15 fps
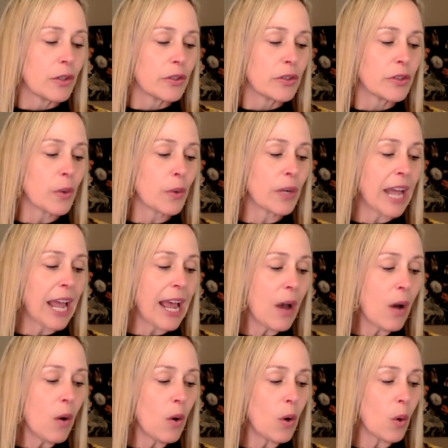So
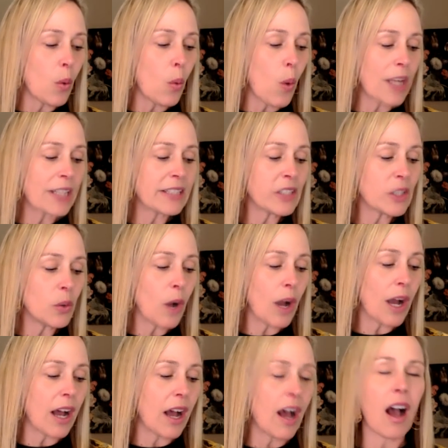now, once you
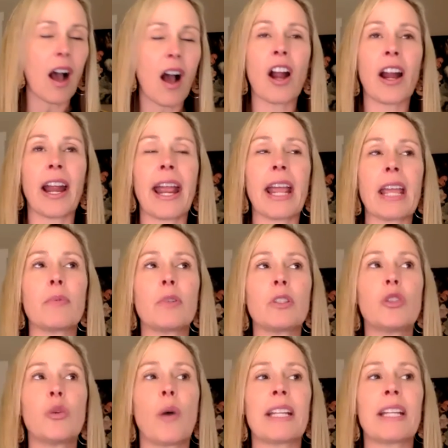are able
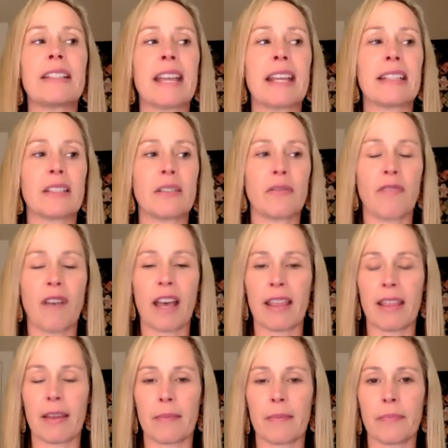to identify
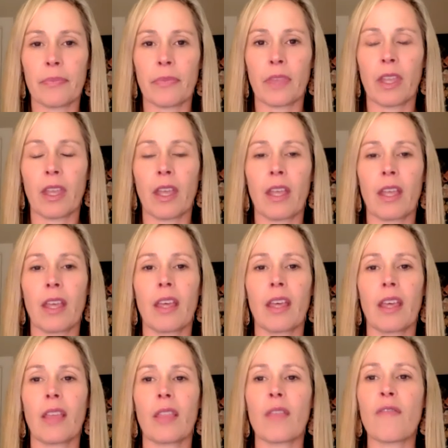them,
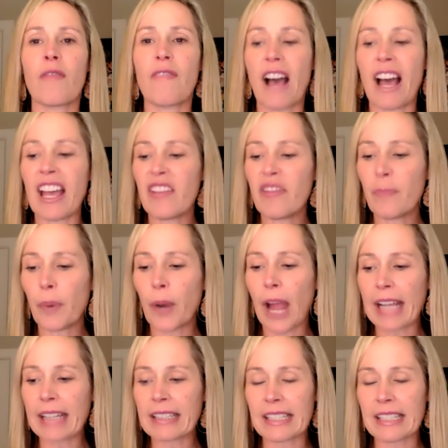the 5
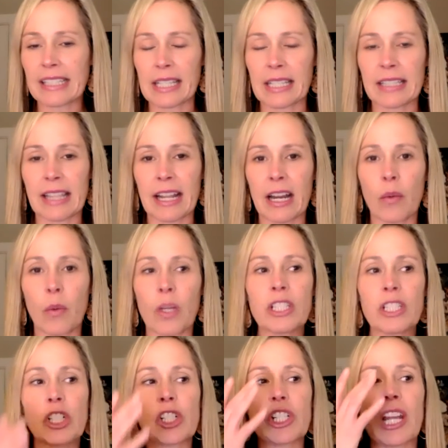practices that I want
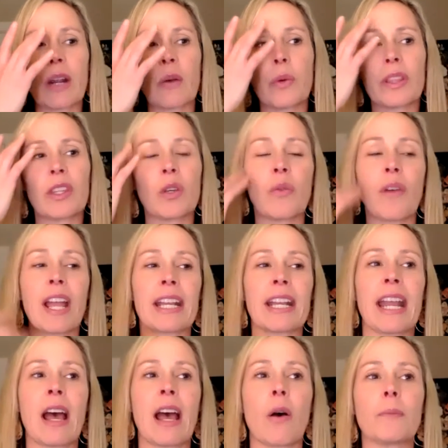to share with you right
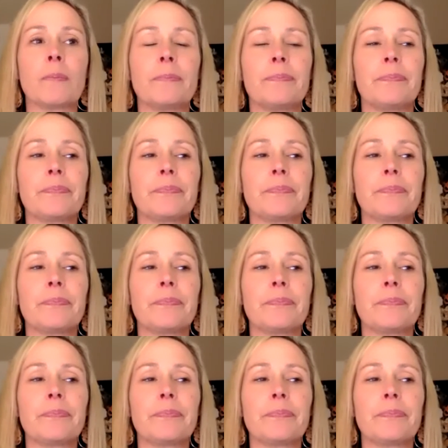now,